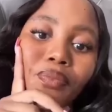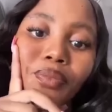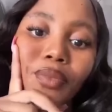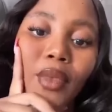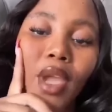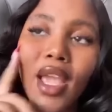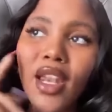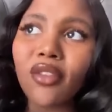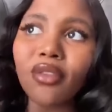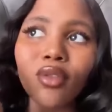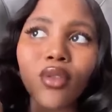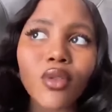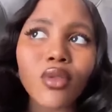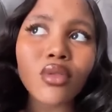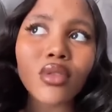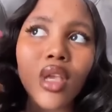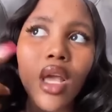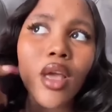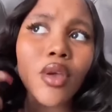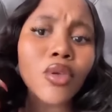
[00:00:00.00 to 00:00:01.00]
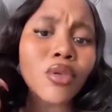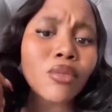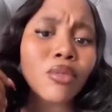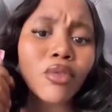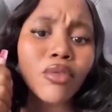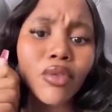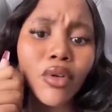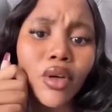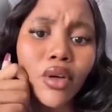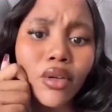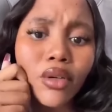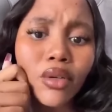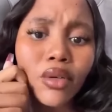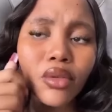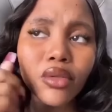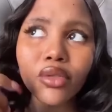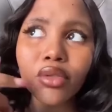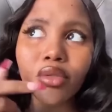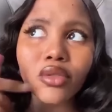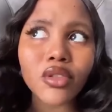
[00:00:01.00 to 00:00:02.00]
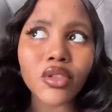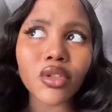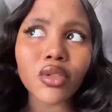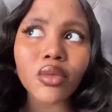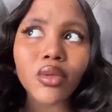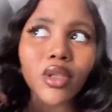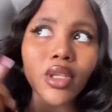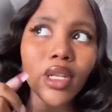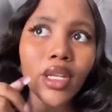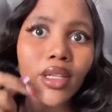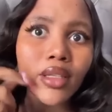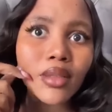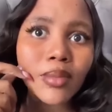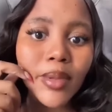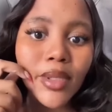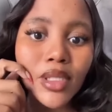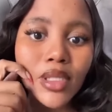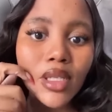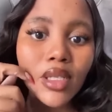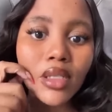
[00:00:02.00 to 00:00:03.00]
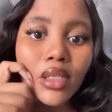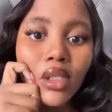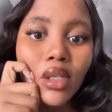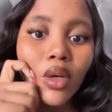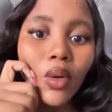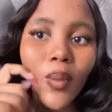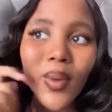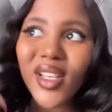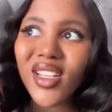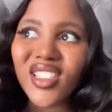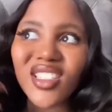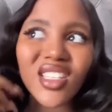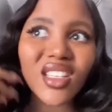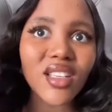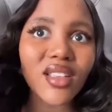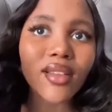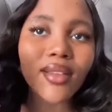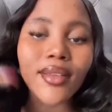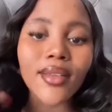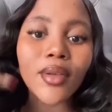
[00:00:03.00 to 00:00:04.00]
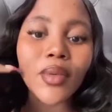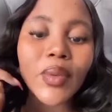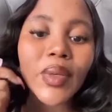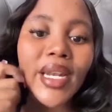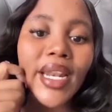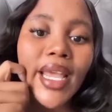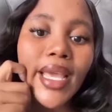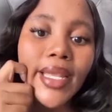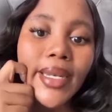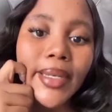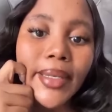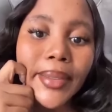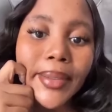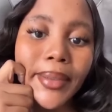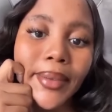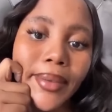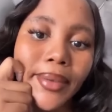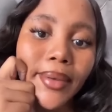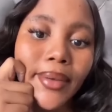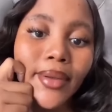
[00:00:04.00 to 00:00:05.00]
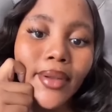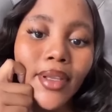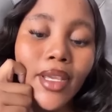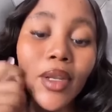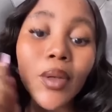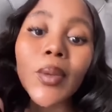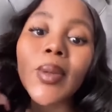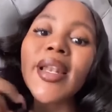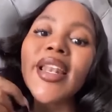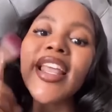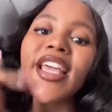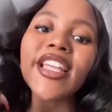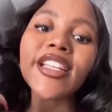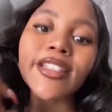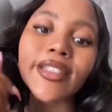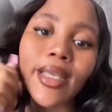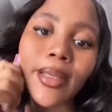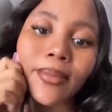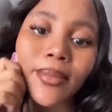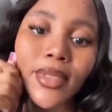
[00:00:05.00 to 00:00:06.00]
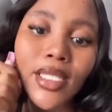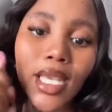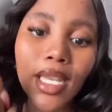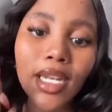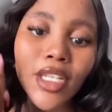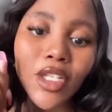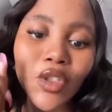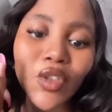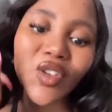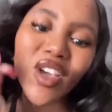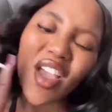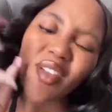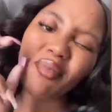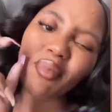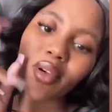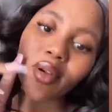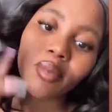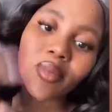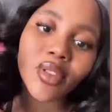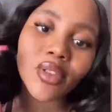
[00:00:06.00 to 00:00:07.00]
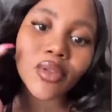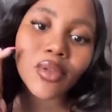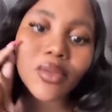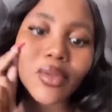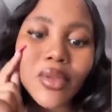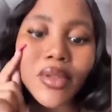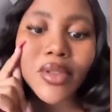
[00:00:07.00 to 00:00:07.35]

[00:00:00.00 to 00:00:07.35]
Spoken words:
And if you lose, you move on. You shoot your shot to the next person. One day, it will land. It will land. I'm telling you. I promise you.